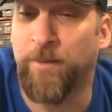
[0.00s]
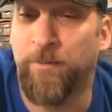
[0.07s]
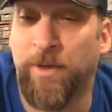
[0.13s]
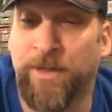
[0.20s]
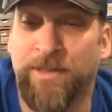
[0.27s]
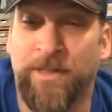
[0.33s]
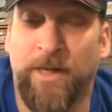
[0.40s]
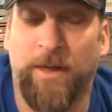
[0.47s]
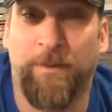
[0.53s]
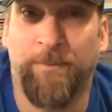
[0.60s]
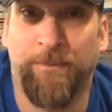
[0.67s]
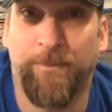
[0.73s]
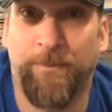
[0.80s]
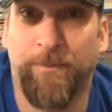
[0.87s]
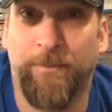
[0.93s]
mix it up,
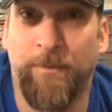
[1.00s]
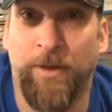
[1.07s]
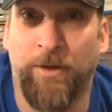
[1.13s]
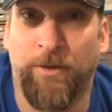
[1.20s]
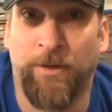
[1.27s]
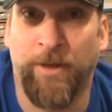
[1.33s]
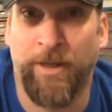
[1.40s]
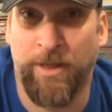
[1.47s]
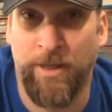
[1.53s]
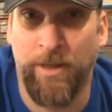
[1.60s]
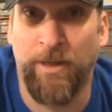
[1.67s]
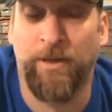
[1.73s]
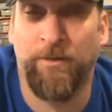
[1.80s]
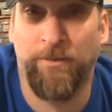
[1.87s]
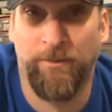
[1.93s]
you know, like
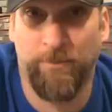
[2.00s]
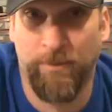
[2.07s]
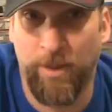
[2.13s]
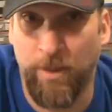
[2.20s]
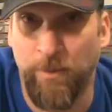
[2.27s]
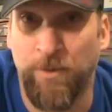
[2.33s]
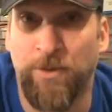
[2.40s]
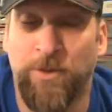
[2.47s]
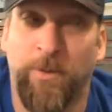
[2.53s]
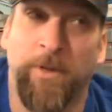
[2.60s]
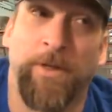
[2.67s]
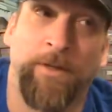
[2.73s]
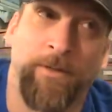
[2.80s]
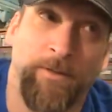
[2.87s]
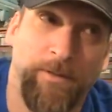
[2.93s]
he was
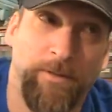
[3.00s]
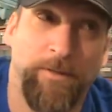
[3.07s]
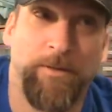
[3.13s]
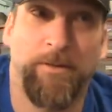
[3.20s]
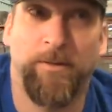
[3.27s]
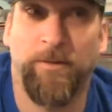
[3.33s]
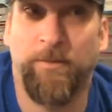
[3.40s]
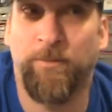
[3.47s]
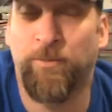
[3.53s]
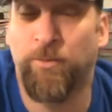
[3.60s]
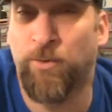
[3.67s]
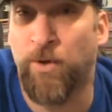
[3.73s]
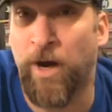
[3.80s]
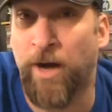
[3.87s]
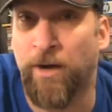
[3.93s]
doing
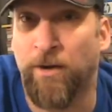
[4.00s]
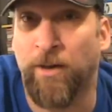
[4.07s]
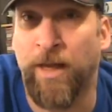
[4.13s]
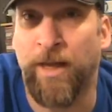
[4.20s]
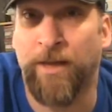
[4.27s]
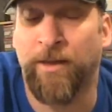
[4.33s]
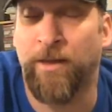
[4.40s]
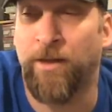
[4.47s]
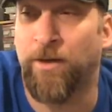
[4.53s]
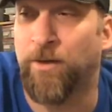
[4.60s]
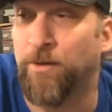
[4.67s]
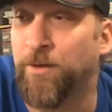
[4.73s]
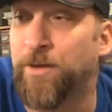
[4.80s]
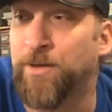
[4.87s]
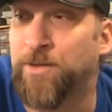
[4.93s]
prior to that, you
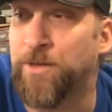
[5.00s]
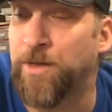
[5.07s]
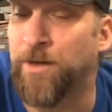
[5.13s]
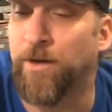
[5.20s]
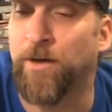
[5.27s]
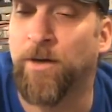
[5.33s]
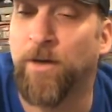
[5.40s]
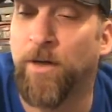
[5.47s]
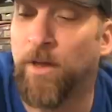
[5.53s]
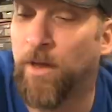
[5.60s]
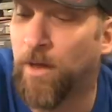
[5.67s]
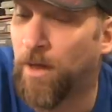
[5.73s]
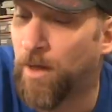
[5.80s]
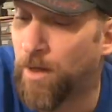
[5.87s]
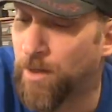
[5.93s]
know, this year.
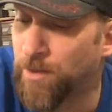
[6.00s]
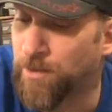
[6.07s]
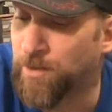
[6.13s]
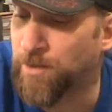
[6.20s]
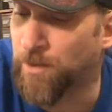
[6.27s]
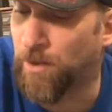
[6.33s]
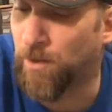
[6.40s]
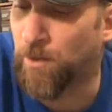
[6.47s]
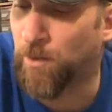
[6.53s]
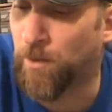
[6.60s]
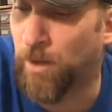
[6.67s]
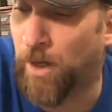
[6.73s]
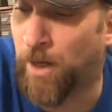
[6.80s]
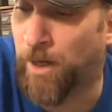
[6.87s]
So